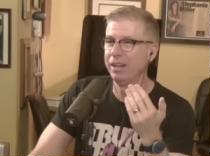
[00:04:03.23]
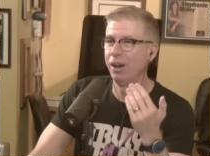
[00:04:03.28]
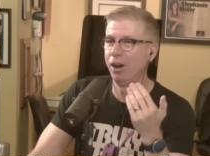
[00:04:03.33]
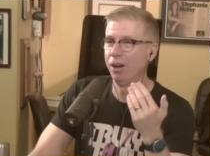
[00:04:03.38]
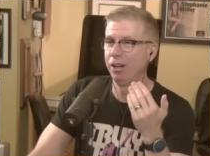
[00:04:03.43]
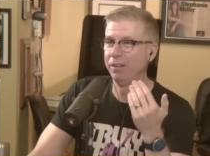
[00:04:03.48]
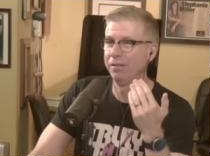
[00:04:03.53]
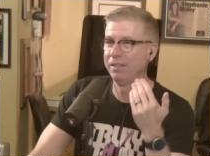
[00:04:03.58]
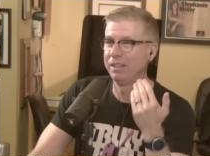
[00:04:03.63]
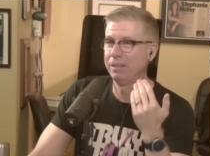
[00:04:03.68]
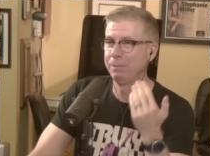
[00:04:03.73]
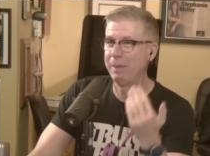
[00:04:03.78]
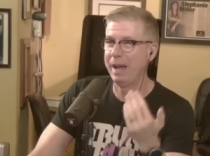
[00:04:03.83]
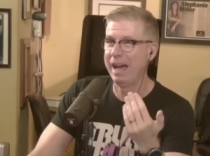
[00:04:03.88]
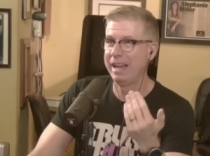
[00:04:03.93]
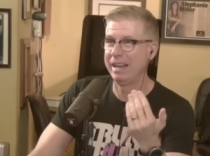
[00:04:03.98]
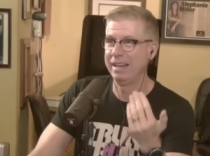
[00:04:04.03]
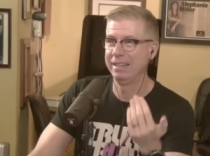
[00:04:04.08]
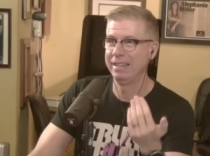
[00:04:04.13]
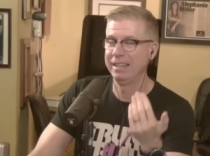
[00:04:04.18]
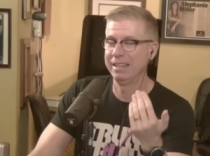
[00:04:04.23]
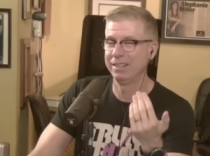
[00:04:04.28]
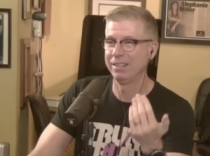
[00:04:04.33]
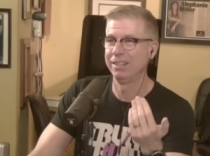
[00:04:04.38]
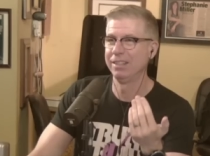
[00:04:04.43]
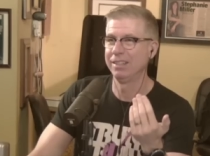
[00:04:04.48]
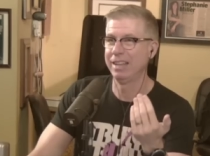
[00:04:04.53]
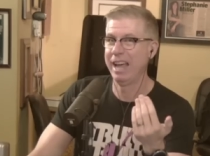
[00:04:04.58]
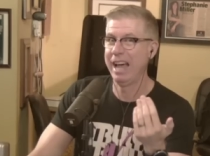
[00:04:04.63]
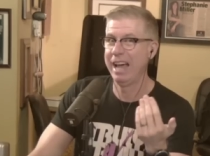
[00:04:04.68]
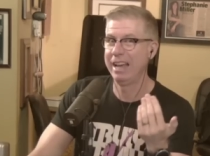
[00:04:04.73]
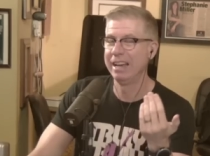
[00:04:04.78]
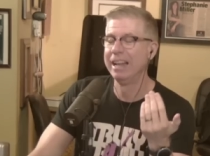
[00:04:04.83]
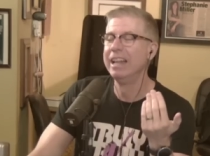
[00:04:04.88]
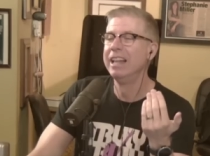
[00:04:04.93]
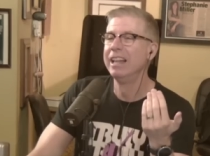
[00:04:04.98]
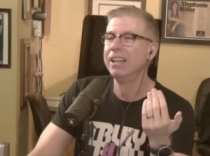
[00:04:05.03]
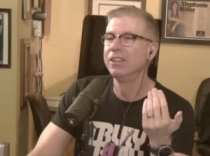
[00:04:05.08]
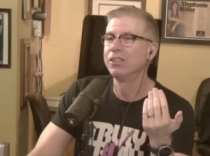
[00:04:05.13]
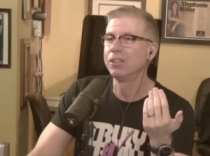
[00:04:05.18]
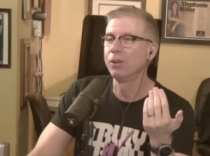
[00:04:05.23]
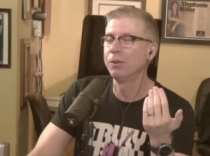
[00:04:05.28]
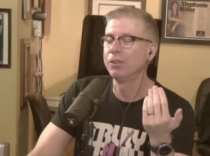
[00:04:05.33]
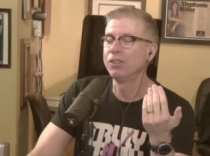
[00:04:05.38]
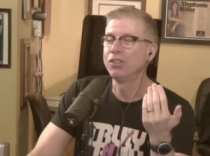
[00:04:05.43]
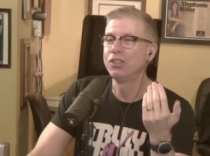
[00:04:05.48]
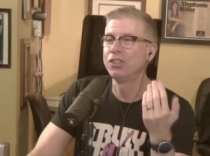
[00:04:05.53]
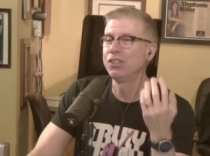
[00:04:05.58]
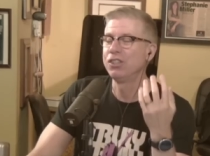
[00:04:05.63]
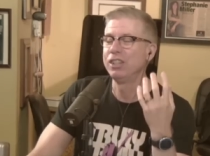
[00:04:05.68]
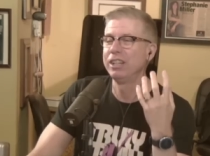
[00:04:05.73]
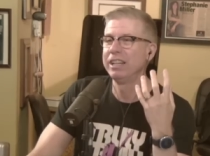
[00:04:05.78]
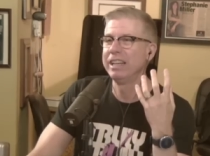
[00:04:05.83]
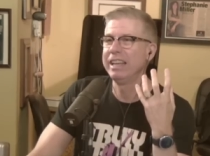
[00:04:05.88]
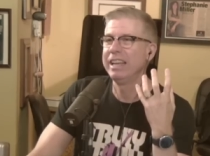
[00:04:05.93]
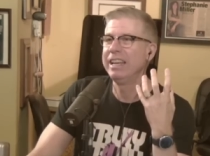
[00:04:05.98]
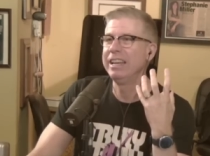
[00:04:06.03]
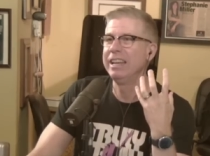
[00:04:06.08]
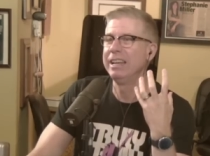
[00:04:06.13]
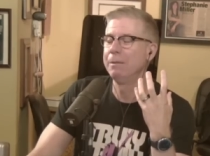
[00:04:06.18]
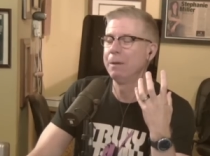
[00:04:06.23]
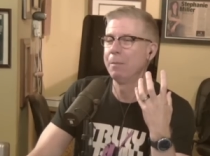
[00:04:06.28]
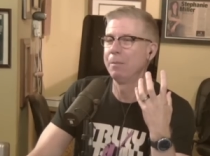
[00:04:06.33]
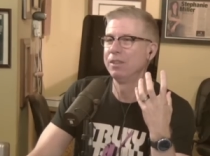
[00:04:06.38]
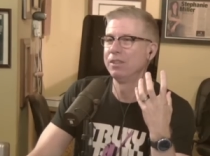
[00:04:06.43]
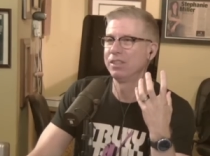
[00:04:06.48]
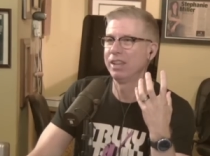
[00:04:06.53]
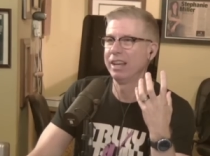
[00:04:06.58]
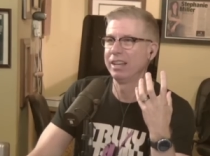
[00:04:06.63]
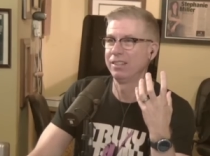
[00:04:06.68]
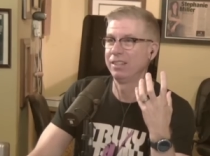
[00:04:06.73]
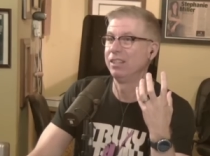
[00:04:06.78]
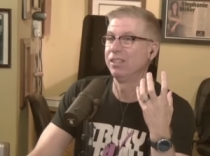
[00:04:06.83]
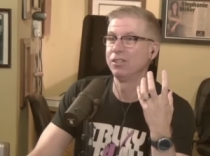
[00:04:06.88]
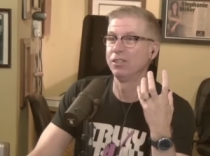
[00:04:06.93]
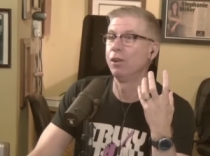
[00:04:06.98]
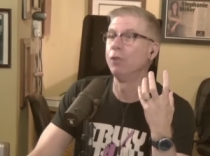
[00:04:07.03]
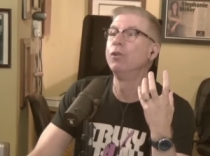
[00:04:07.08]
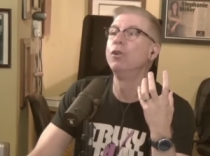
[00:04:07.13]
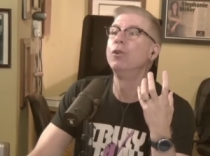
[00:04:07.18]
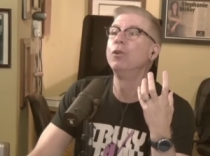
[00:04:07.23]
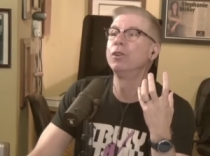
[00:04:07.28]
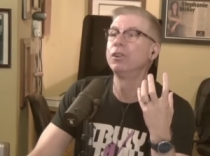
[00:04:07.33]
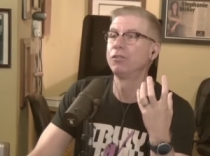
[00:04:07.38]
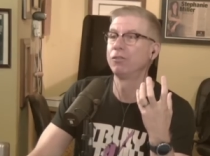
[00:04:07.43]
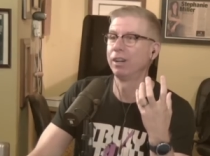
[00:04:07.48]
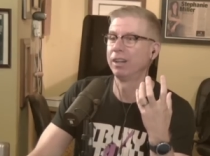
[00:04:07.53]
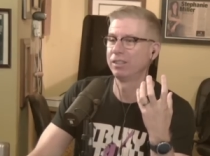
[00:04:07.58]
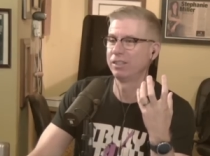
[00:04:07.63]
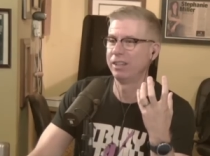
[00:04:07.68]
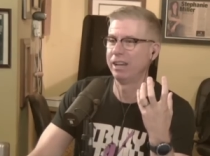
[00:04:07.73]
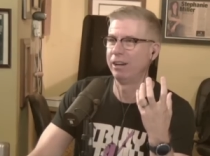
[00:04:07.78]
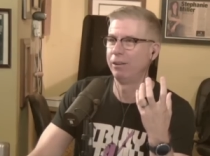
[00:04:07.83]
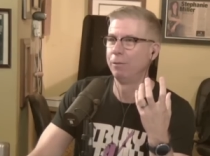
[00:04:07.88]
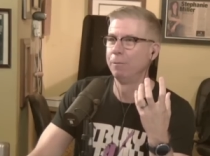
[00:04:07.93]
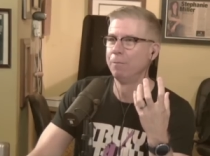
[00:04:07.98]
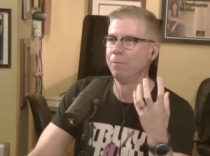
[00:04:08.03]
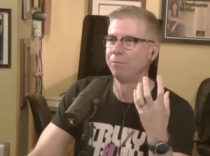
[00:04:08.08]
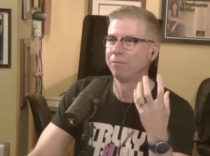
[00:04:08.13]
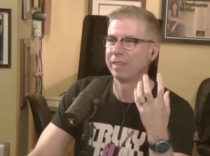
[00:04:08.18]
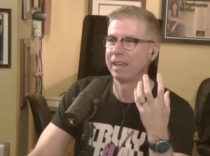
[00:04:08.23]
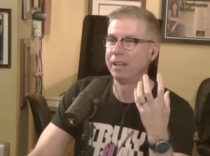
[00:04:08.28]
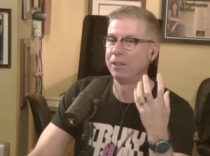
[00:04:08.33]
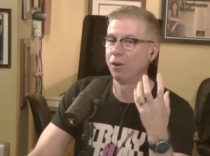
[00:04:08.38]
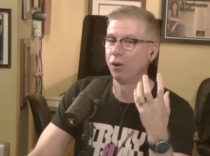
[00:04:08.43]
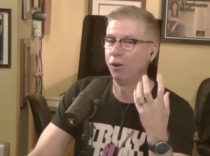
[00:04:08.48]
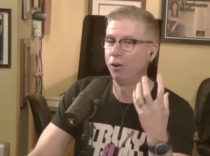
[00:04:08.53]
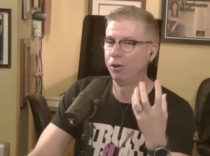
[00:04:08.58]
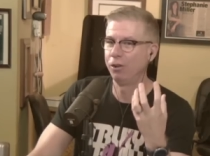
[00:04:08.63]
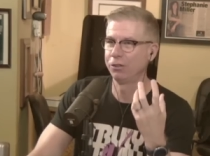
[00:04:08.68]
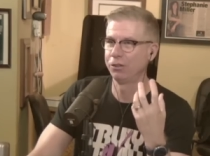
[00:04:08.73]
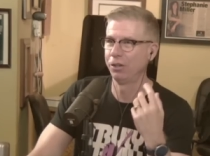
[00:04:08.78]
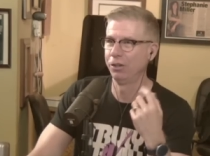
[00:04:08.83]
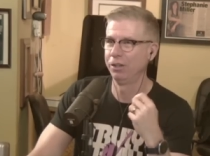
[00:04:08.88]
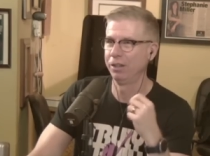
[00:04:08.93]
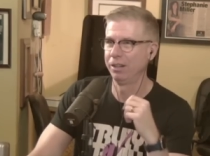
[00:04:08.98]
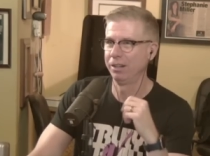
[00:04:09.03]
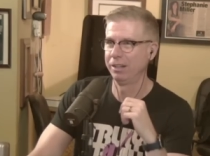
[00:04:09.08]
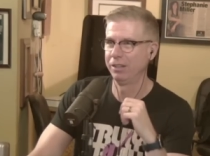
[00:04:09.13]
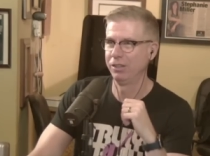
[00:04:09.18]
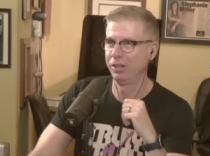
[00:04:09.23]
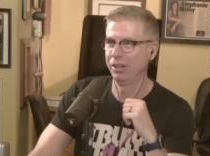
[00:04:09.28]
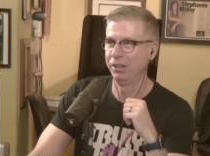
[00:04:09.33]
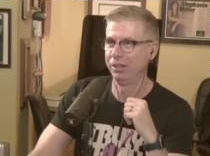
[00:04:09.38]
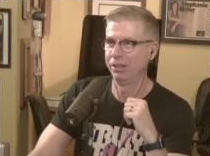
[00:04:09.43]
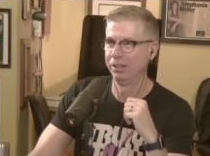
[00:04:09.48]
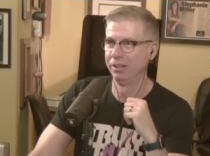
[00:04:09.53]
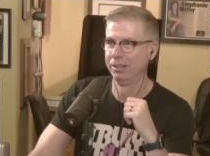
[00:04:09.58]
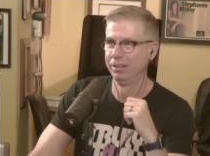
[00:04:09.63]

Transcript: all of these bad ideas in his head. So it's just eating him up inside because he doesn't know who to trust now. Right. And they're all turning on each other. He's being